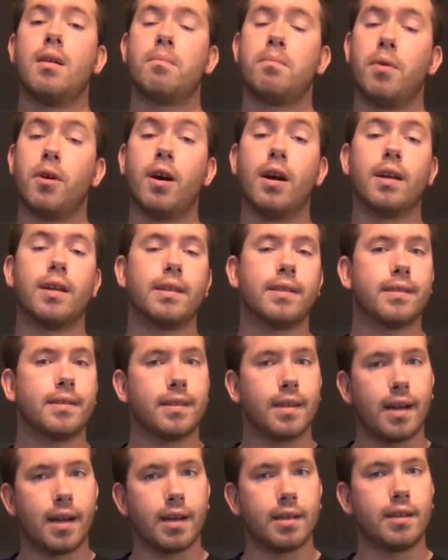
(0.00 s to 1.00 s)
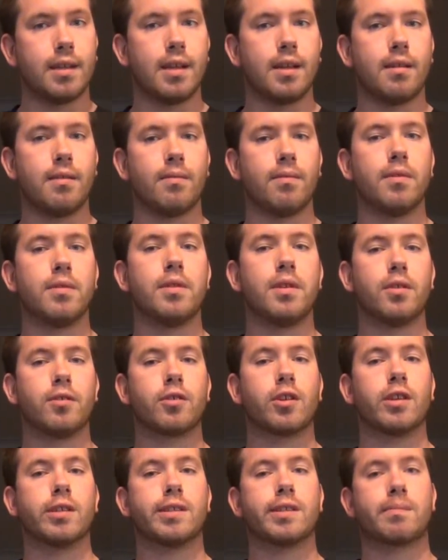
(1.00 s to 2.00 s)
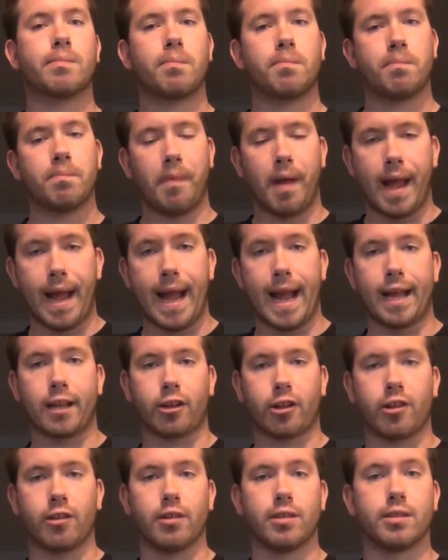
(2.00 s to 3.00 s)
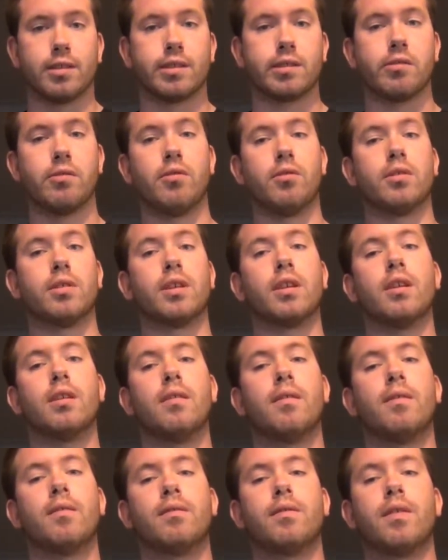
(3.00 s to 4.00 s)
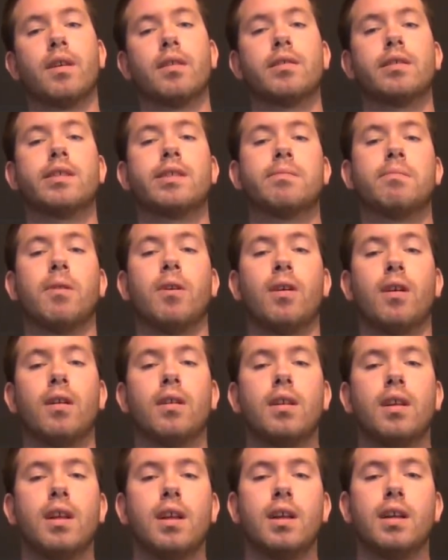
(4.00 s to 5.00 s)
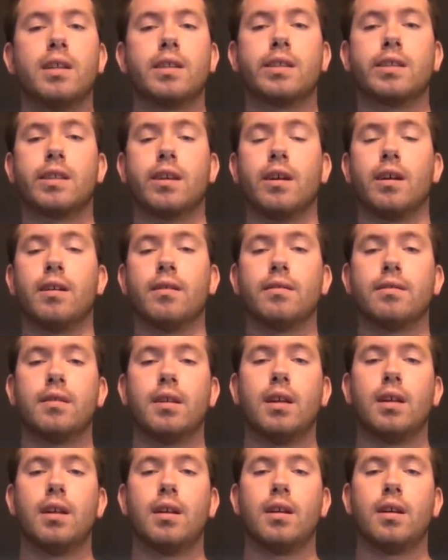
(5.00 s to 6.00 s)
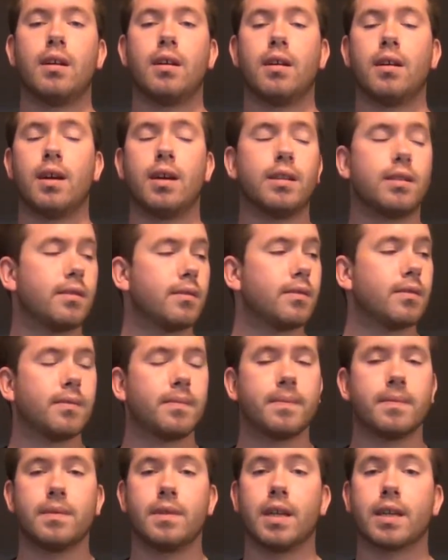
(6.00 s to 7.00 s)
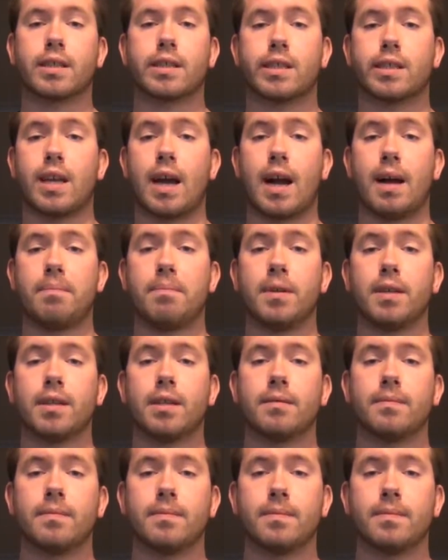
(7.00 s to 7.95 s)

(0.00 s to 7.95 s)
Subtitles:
but I did it when they're just hatchlings only, very small. So, alright, next topic.